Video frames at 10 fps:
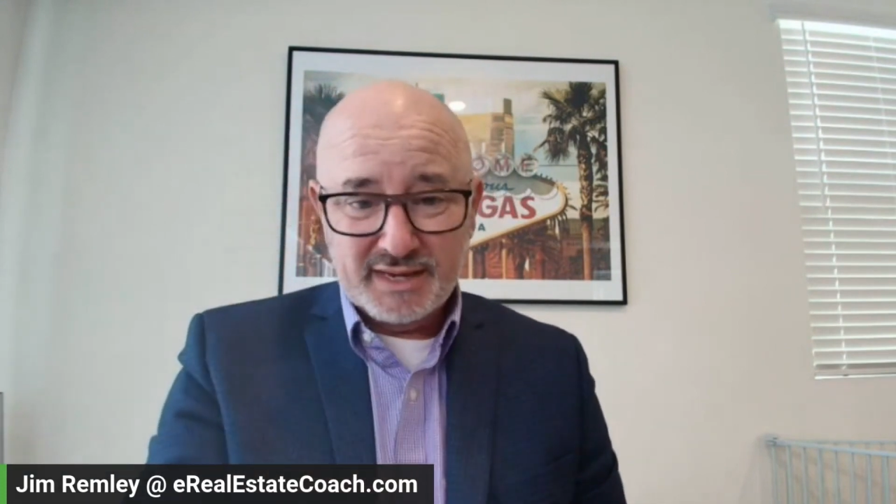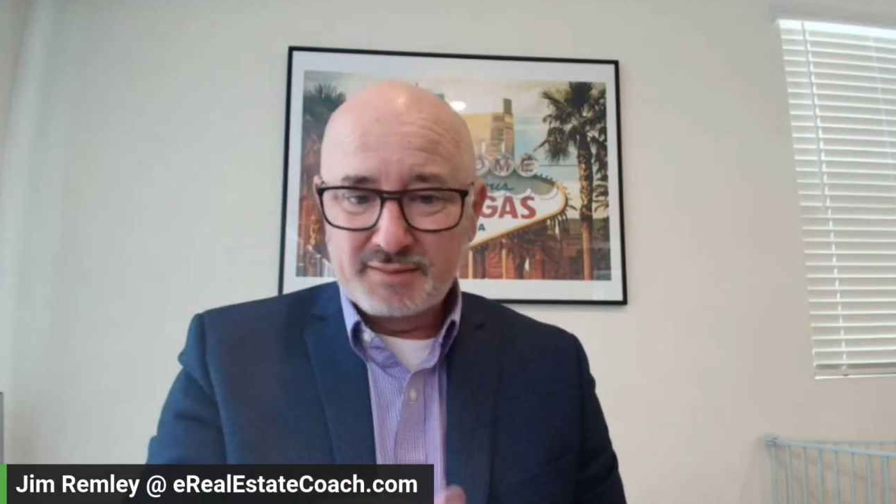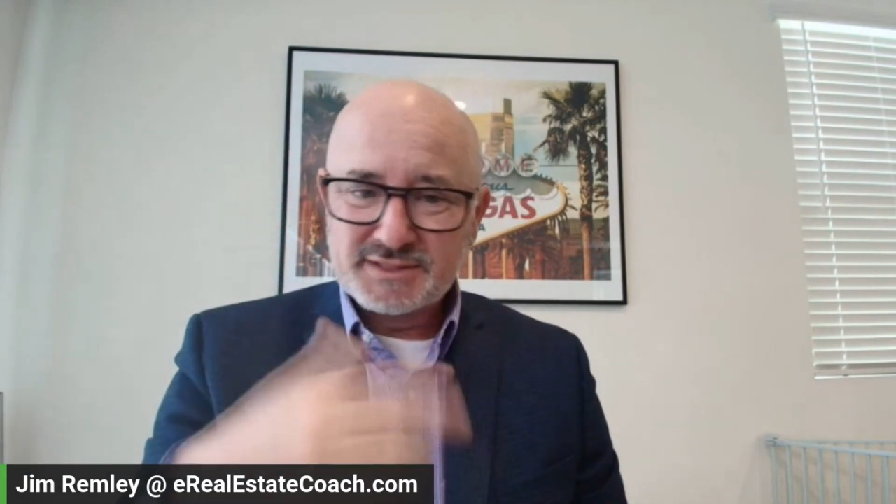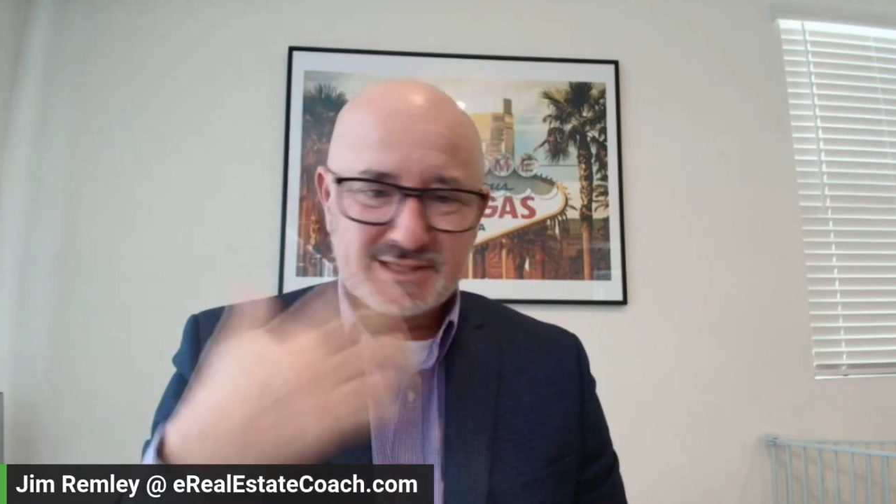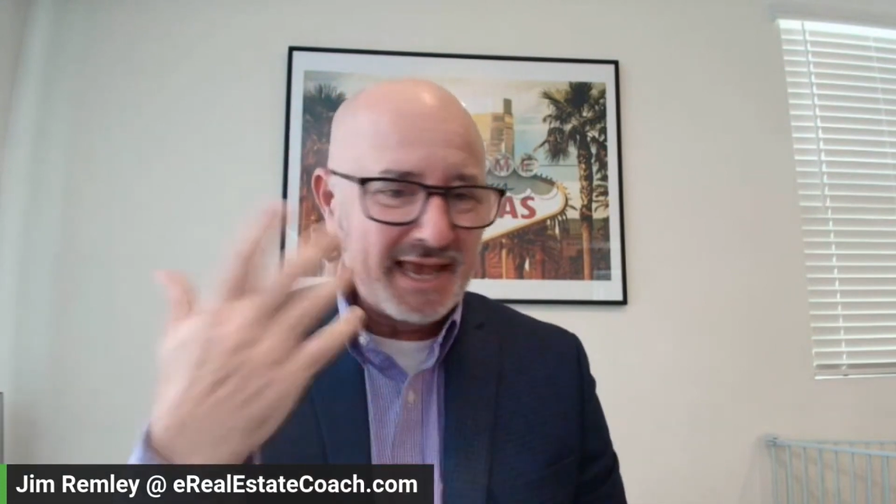And I'm
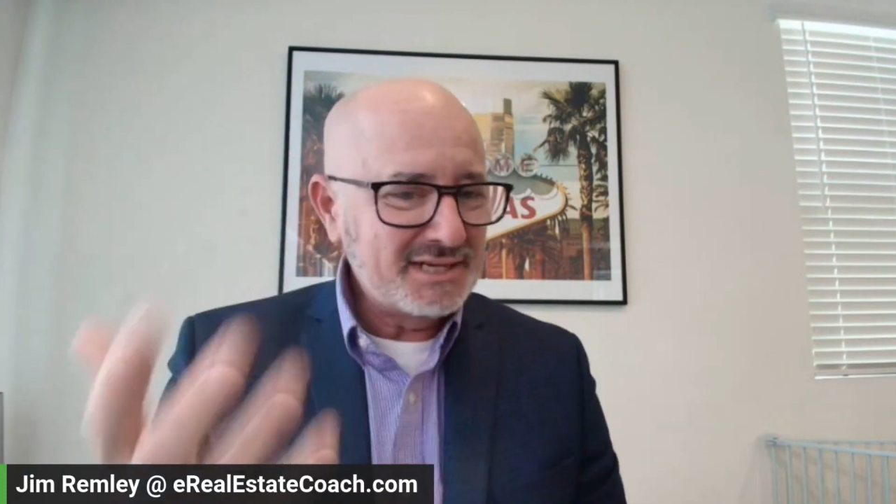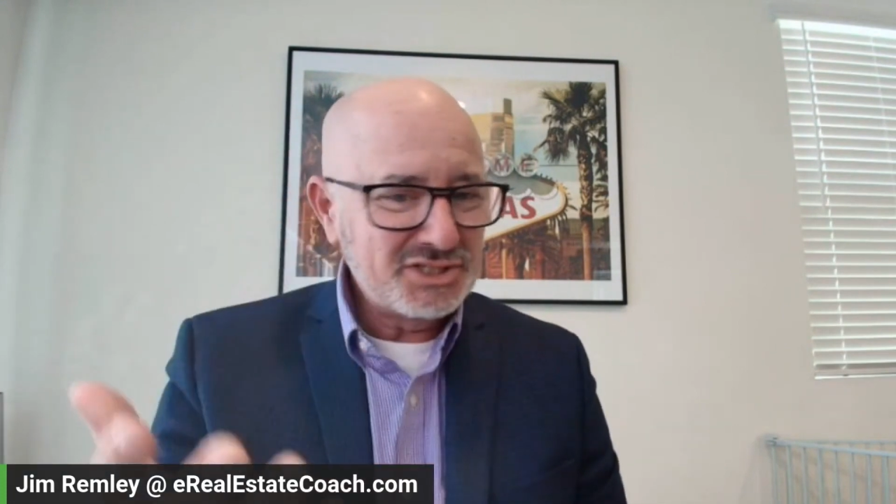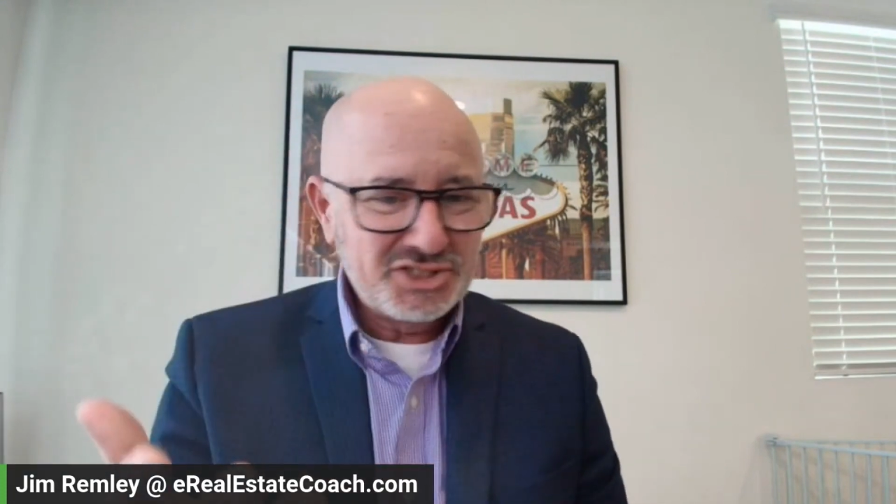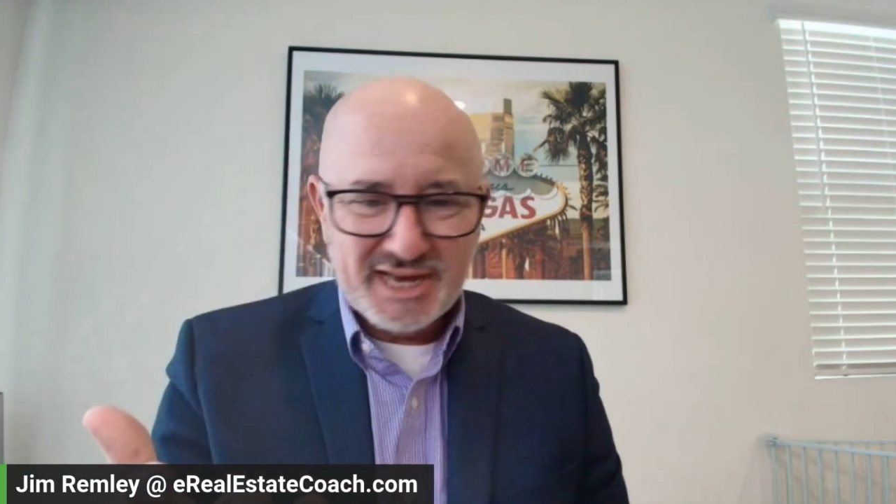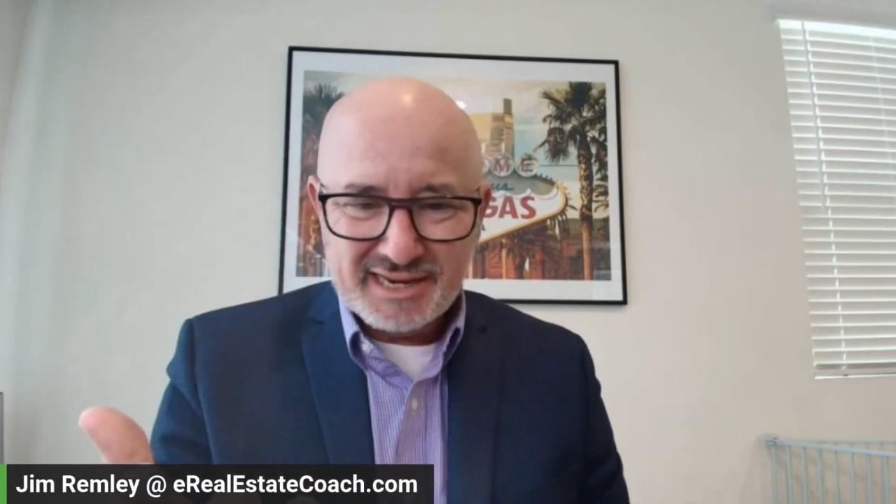going to say, hey,
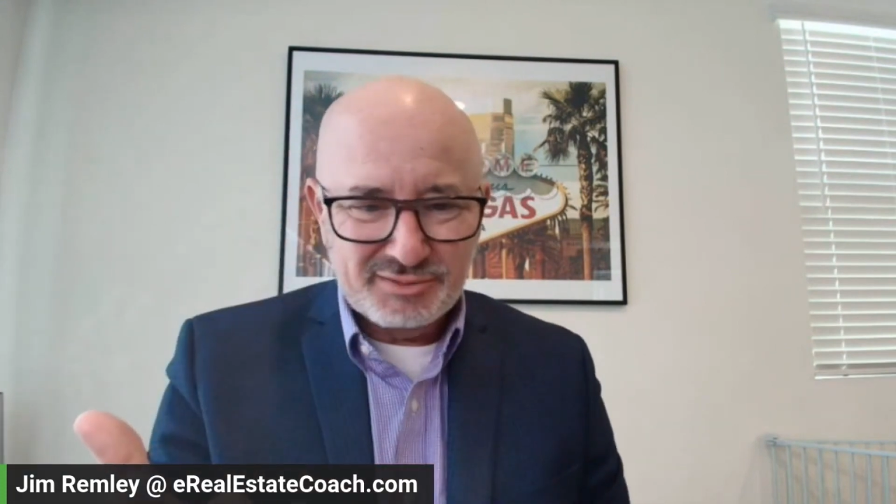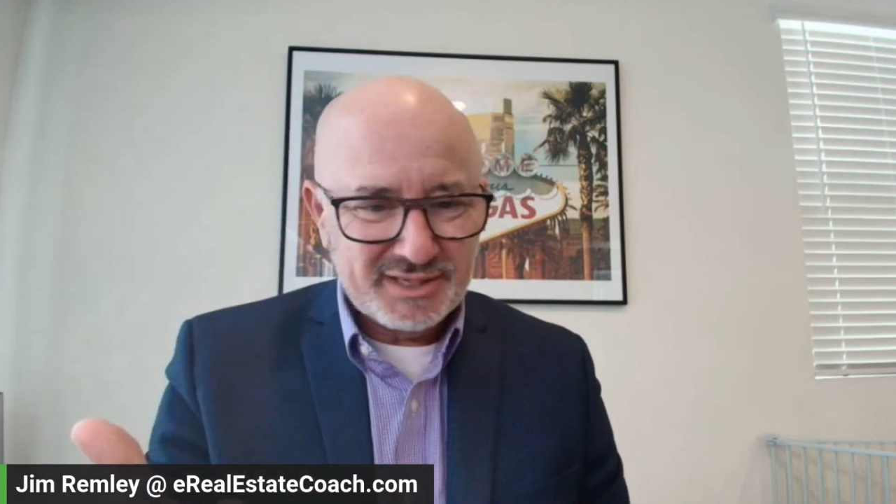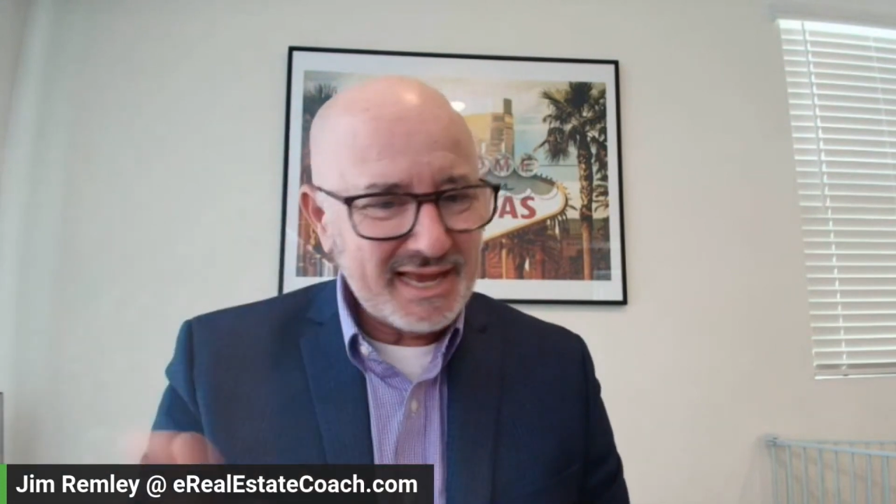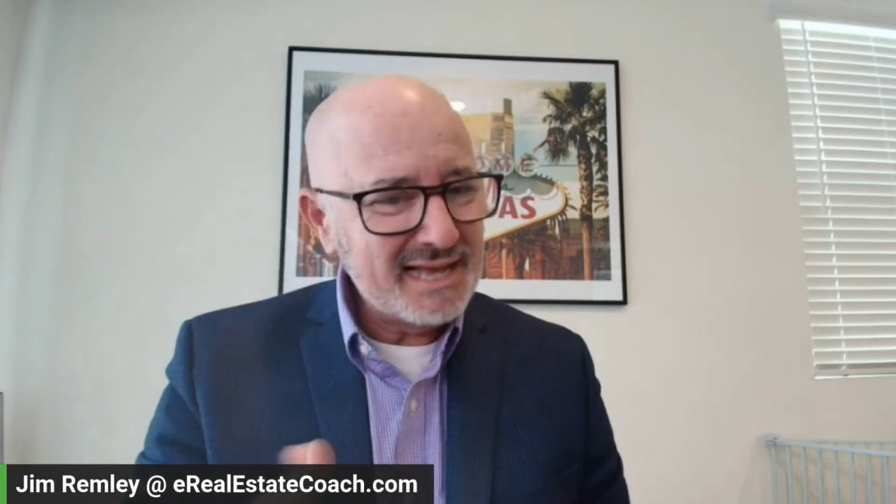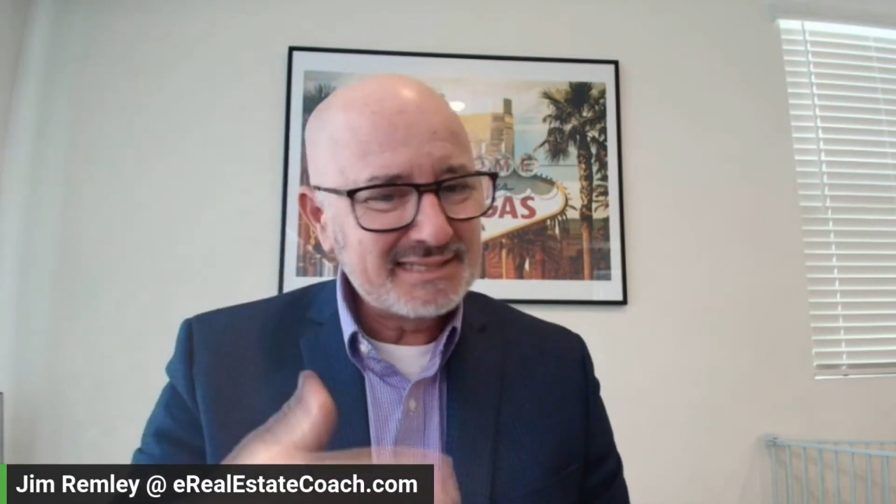just checking with you
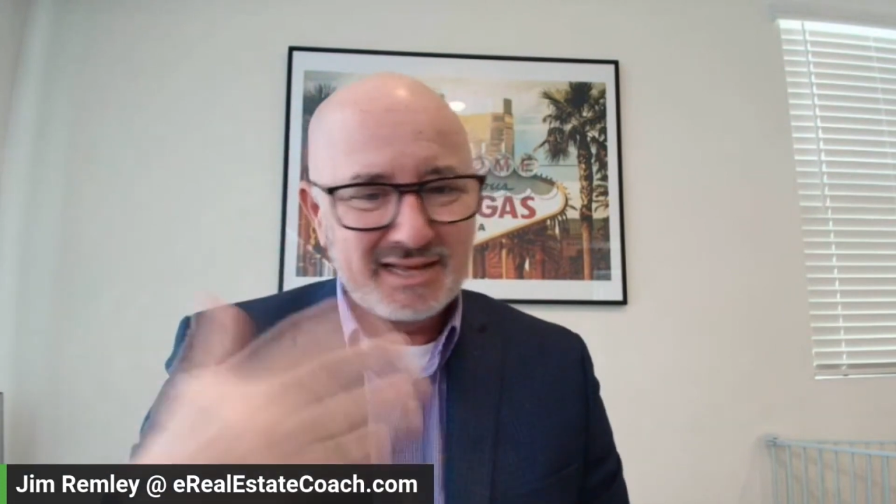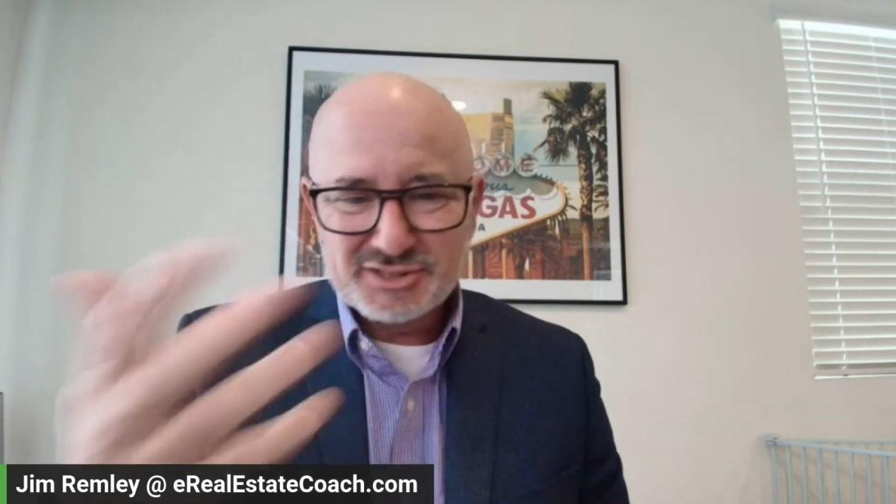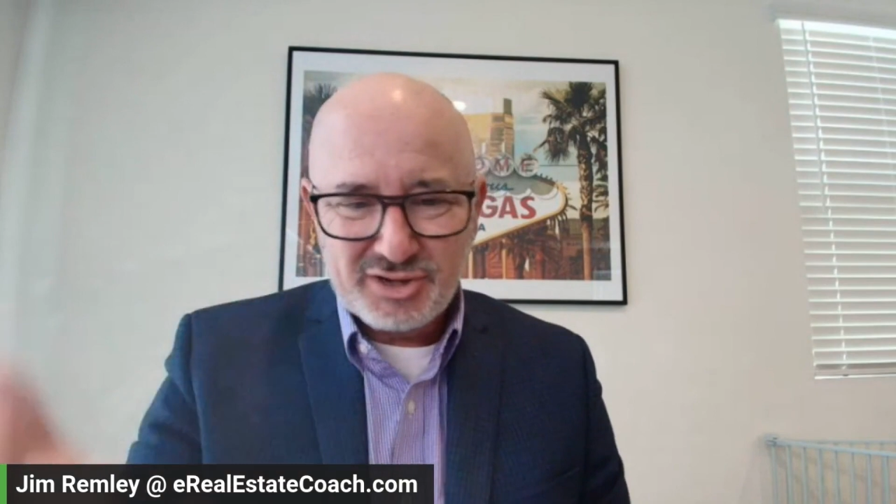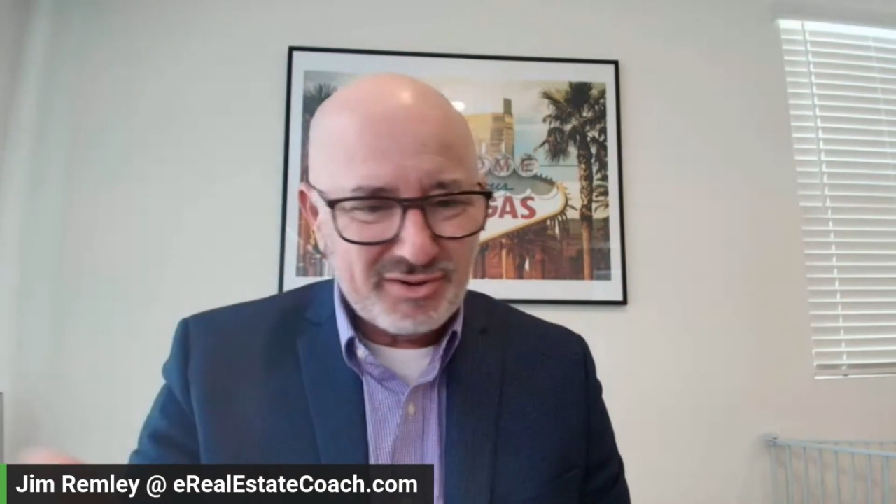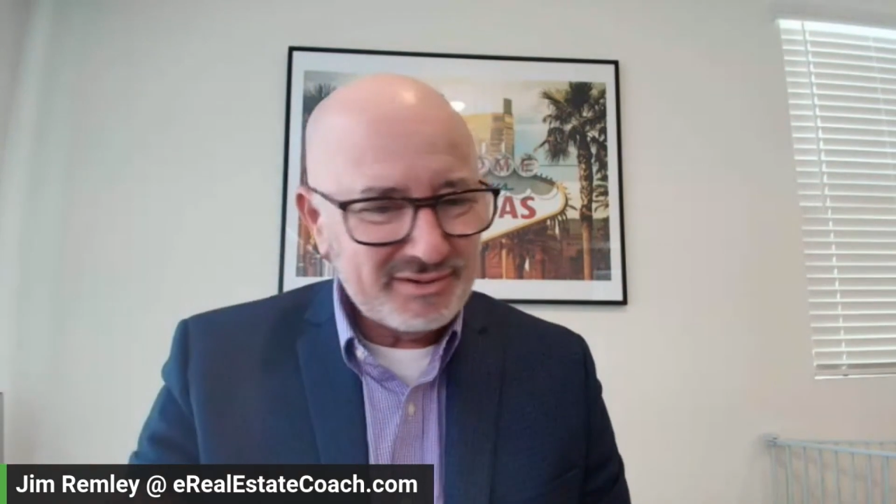guys. How's it
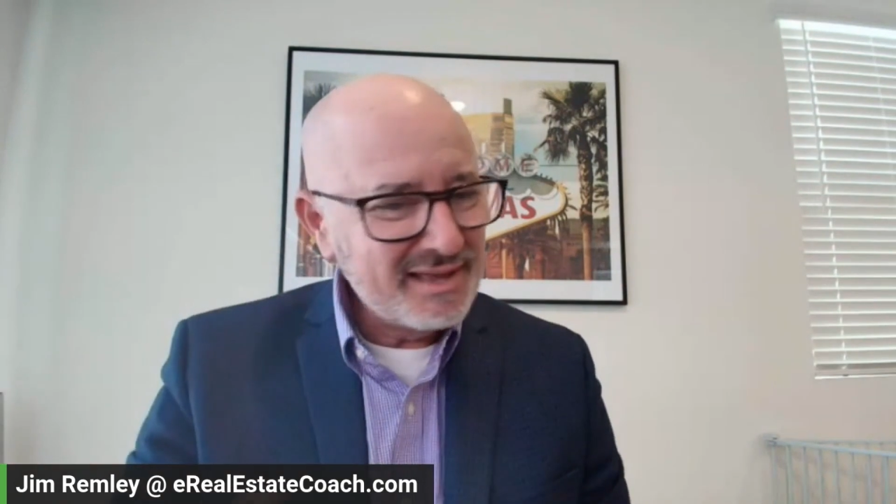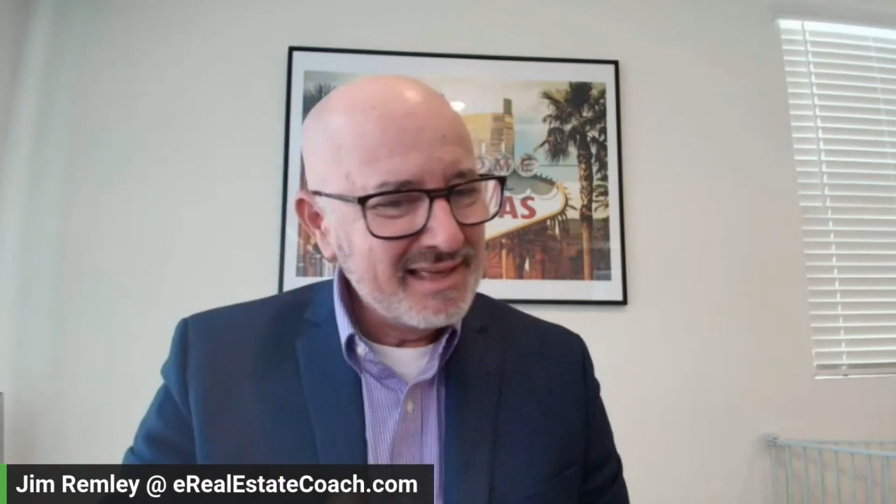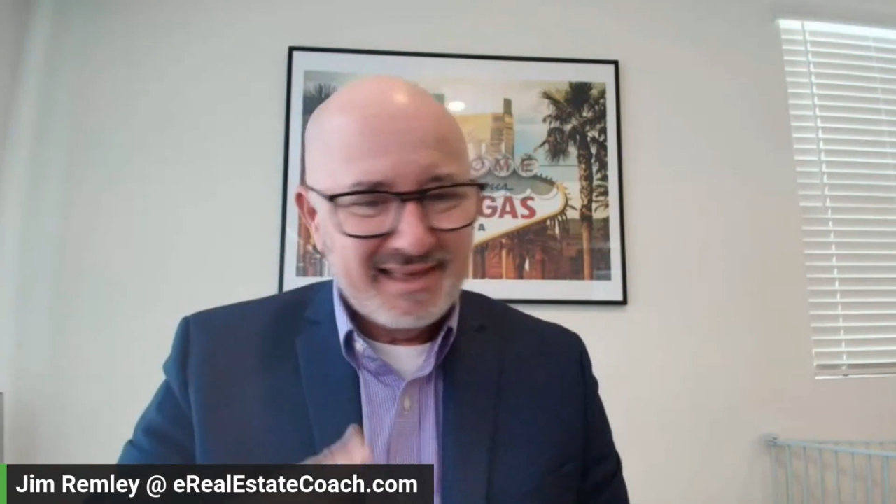going?